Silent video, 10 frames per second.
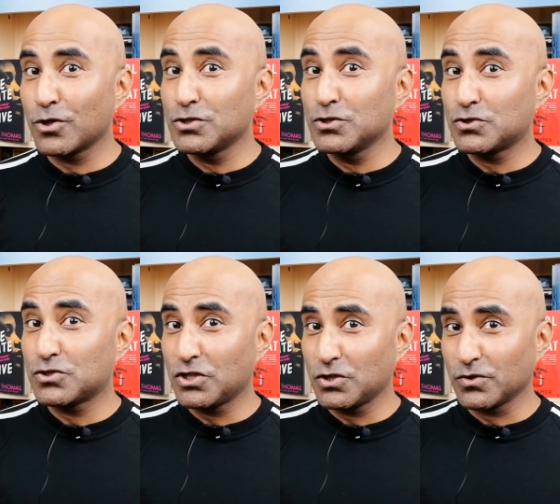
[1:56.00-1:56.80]
to do to
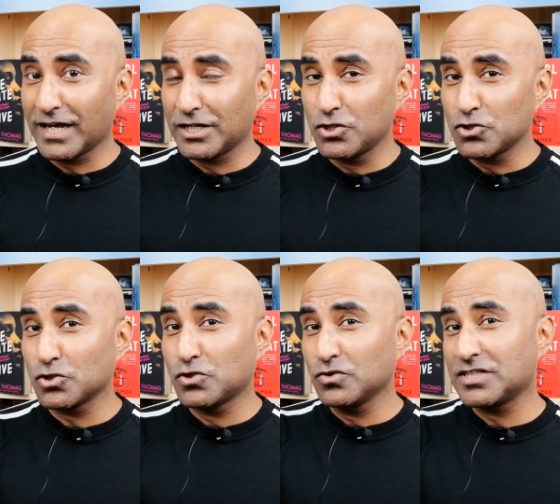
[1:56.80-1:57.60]
you. And you should
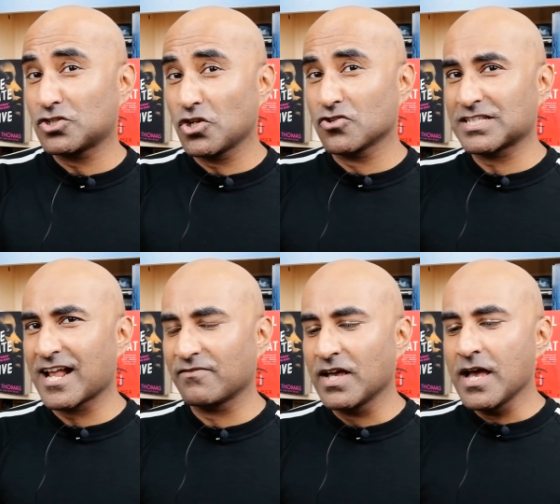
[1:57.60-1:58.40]
do this to
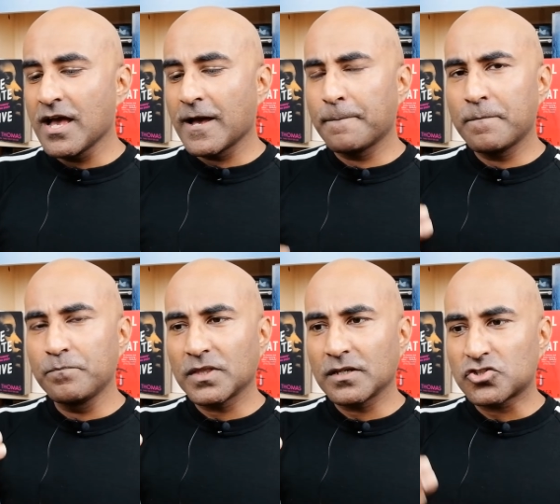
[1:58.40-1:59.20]
yourself.
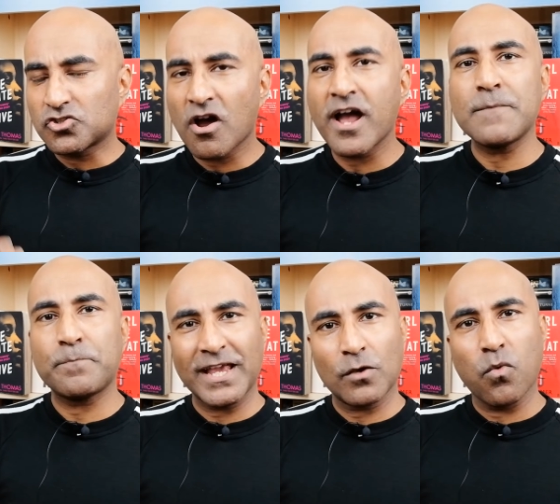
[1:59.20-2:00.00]
Try and
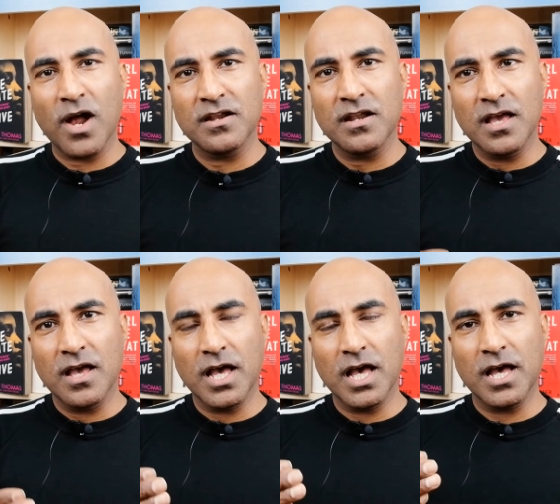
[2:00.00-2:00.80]
pick one
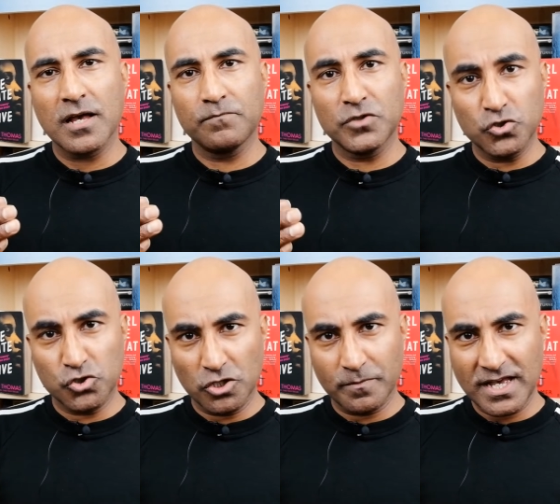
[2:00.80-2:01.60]

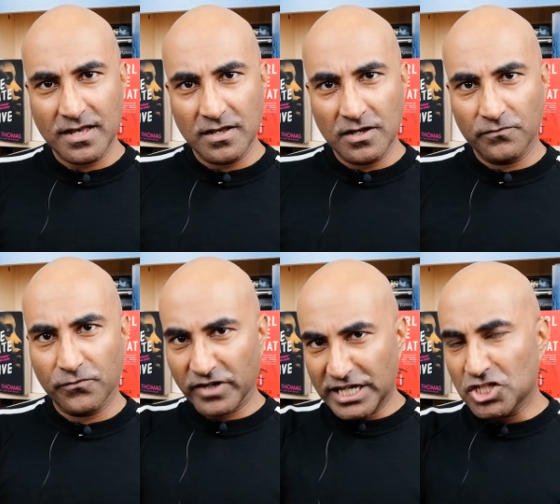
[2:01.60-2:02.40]
YouTuber
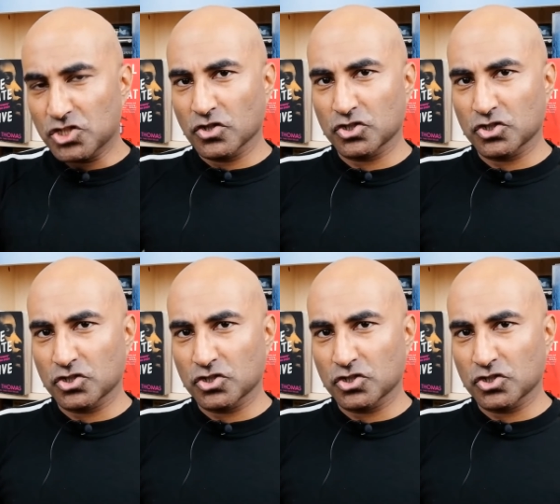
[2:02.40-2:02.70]
for each of those